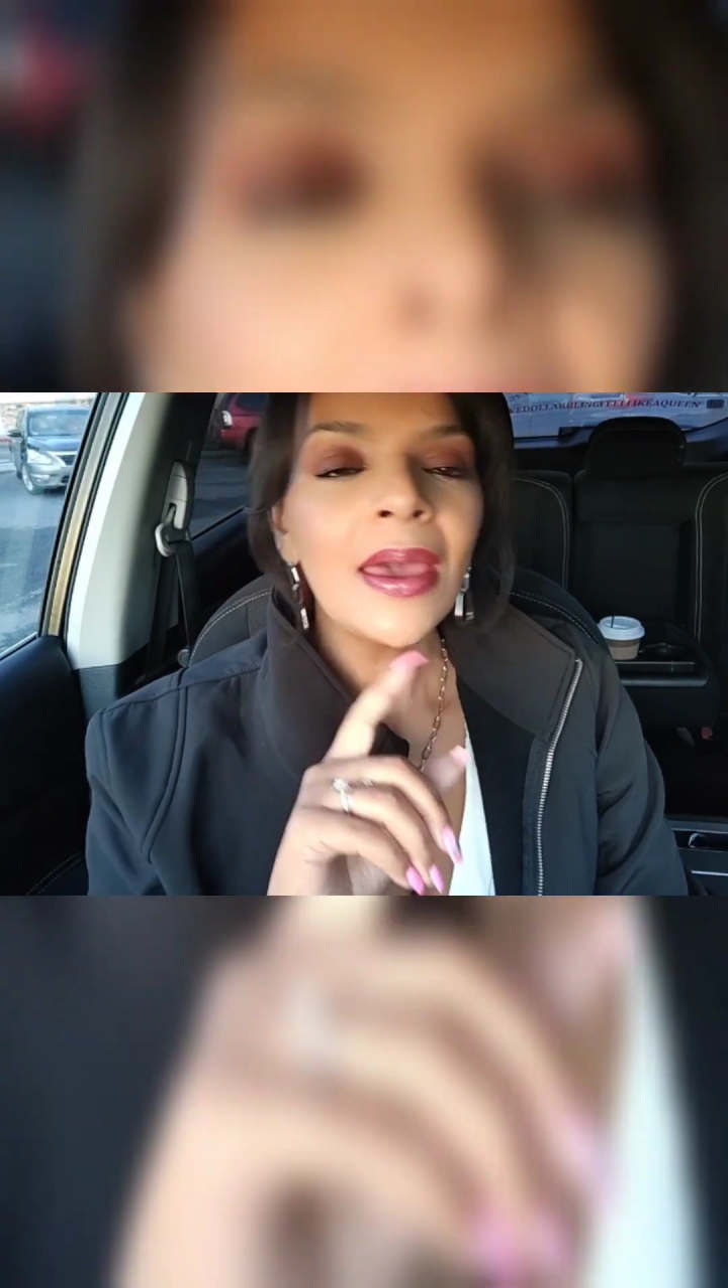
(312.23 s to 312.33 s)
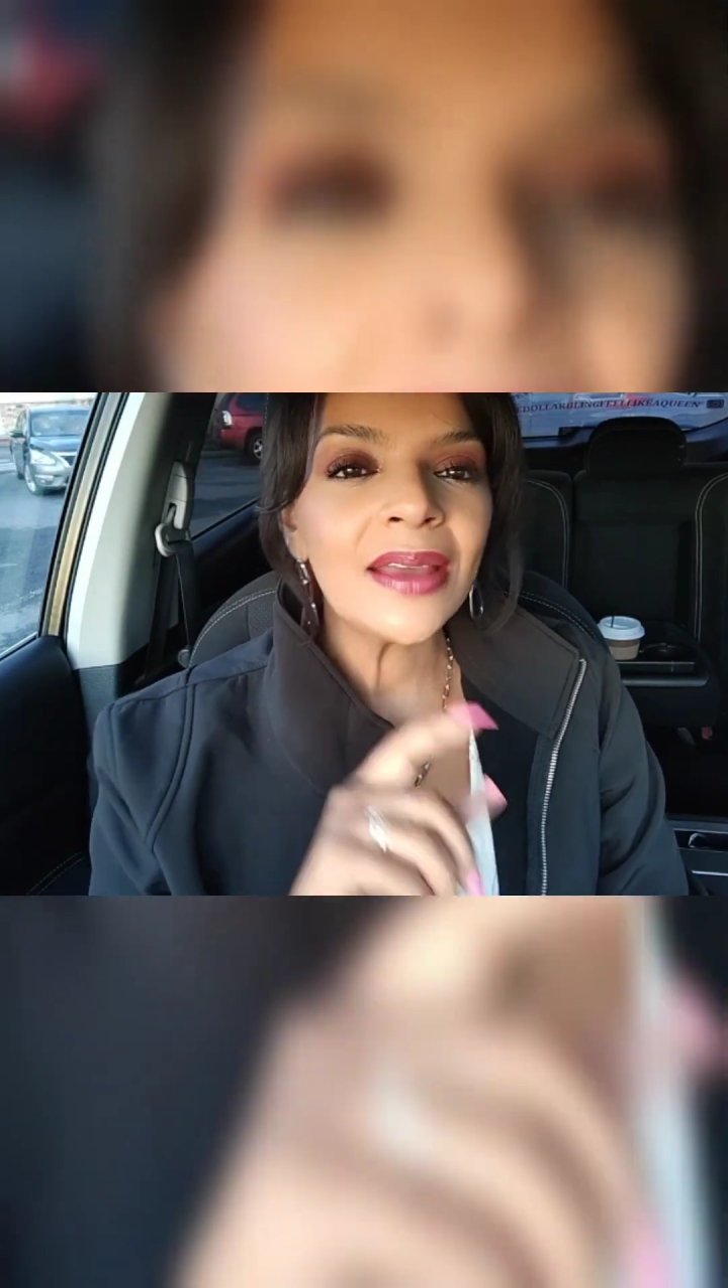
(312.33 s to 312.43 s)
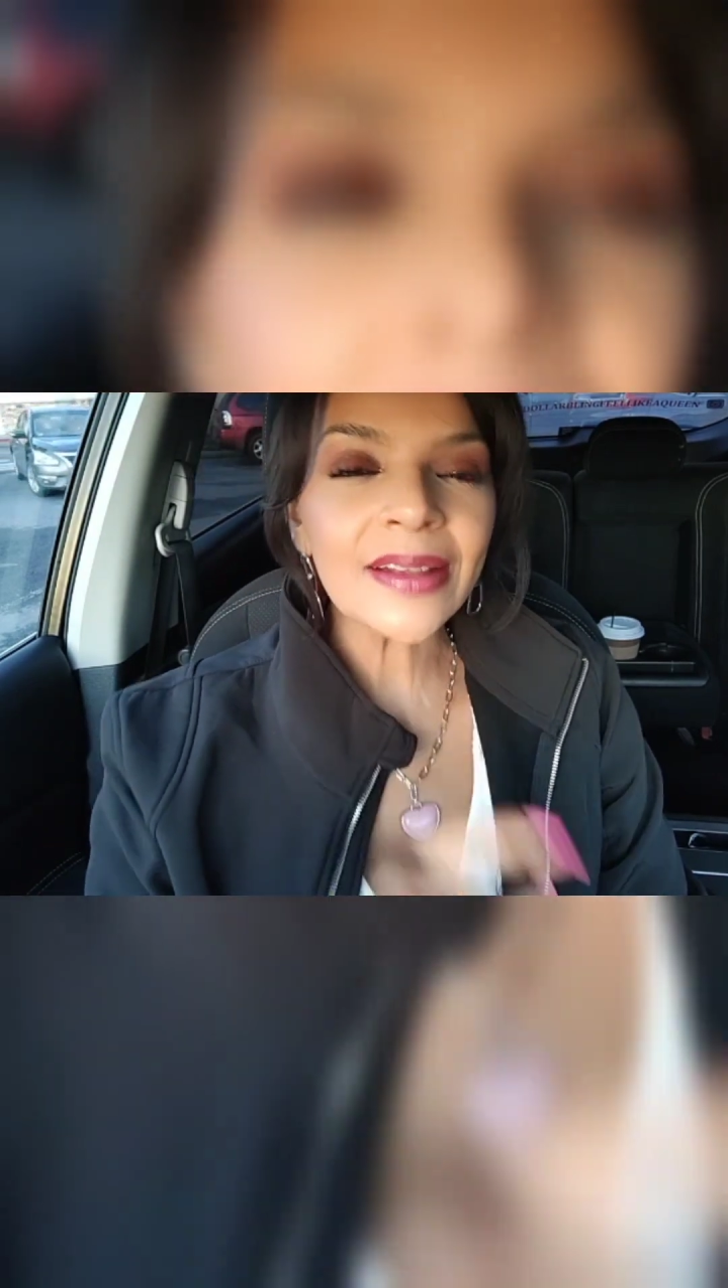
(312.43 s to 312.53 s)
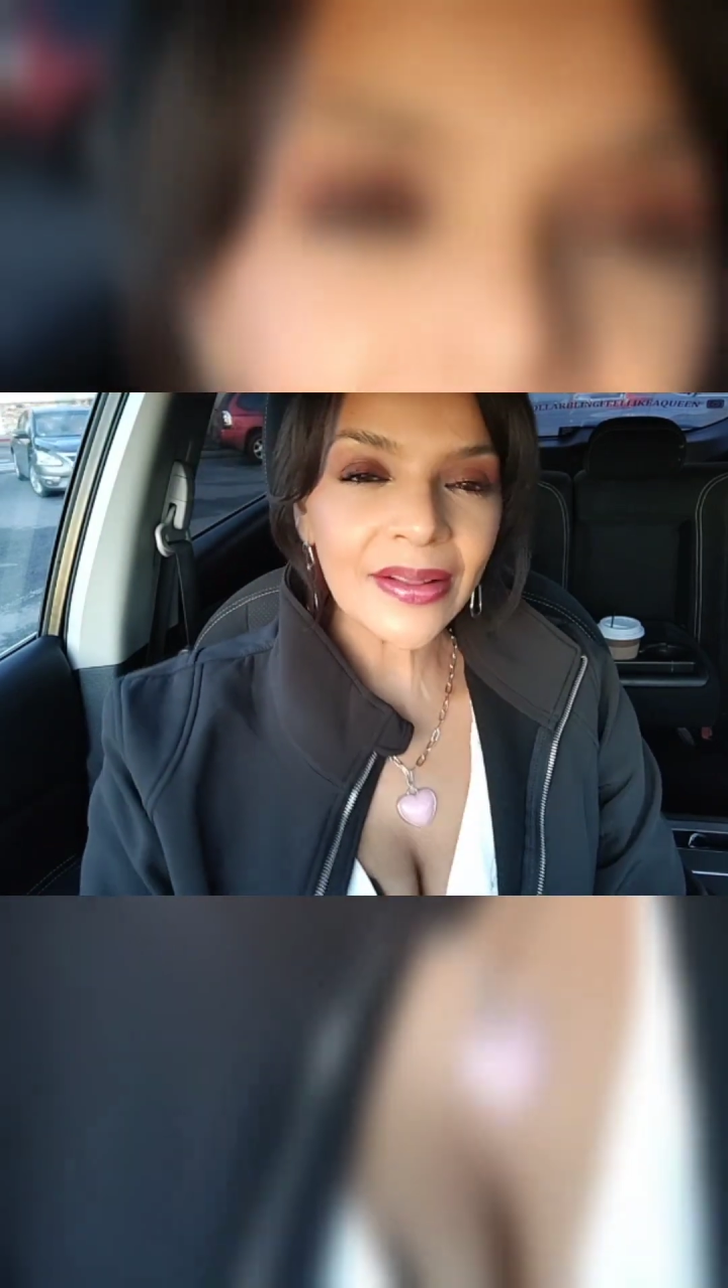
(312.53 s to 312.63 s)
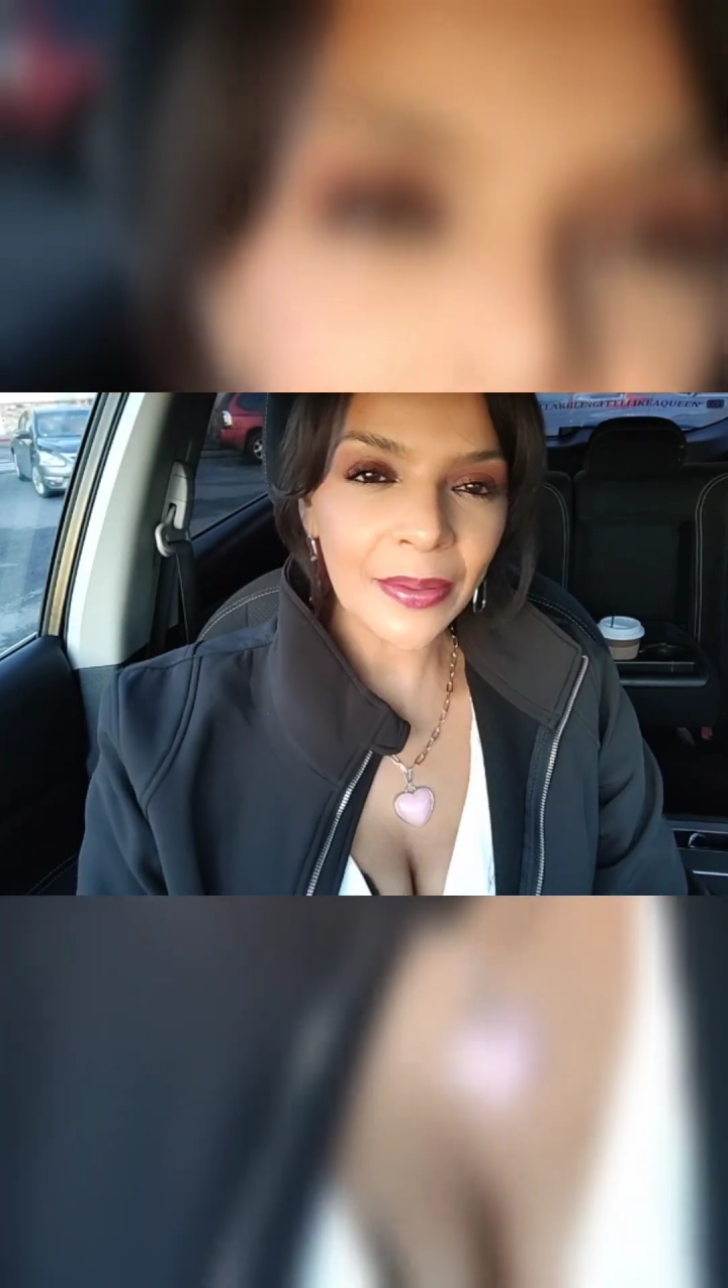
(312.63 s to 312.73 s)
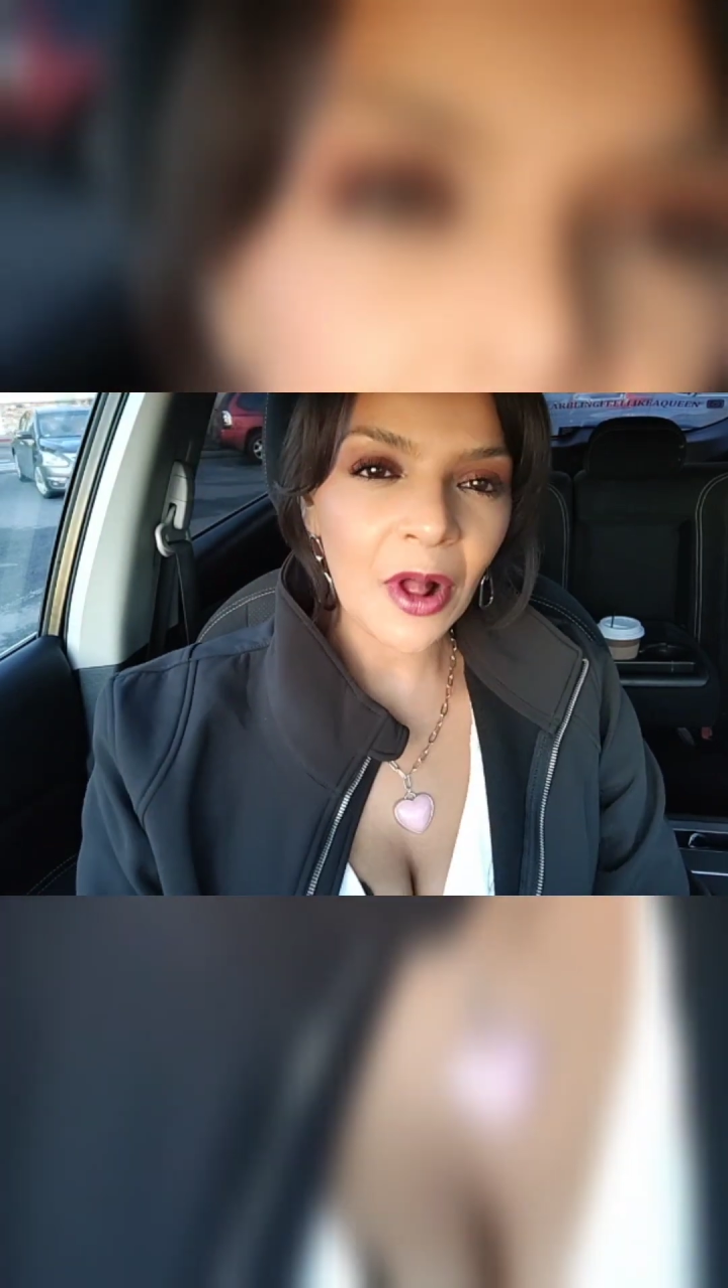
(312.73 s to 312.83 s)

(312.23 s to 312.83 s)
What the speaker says: It's a lip